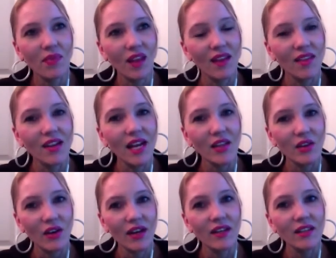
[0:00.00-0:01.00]
in the 9th
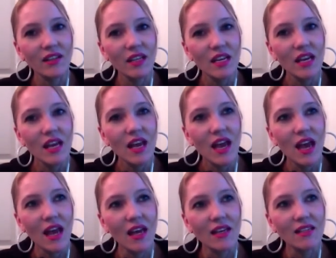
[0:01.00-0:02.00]
grade,
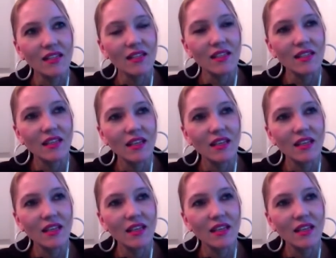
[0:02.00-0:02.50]
and